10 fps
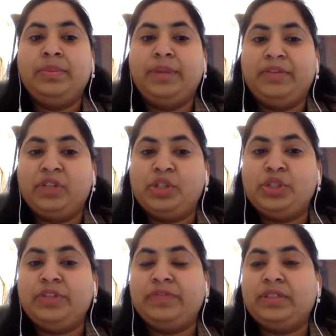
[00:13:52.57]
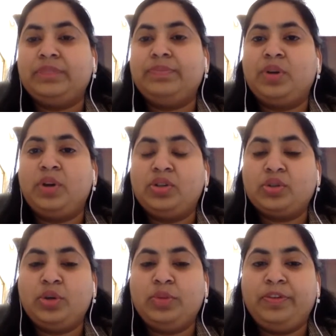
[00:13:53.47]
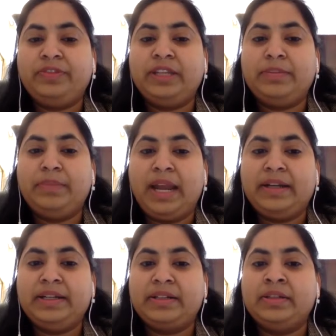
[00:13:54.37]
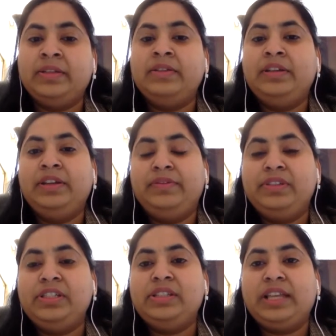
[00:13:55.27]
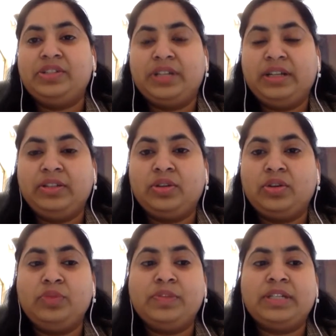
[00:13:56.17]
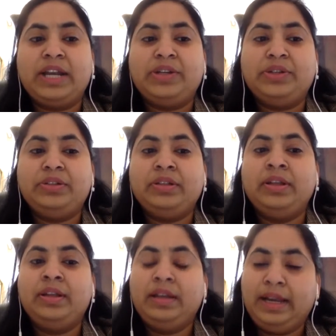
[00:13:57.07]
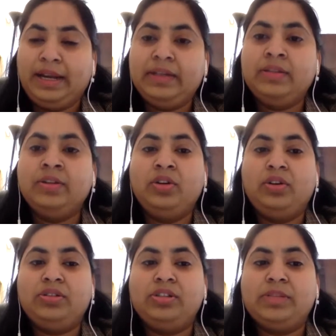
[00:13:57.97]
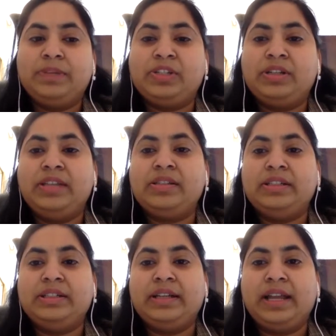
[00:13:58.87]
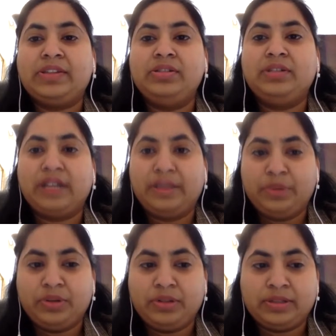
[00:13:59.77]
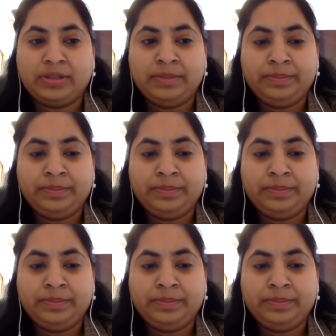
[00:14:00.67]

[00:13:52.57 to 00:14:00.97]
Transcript: by virtue of the broad scope of their mandate, which is enshrined in the Rome Statute and also specialized international tribunals.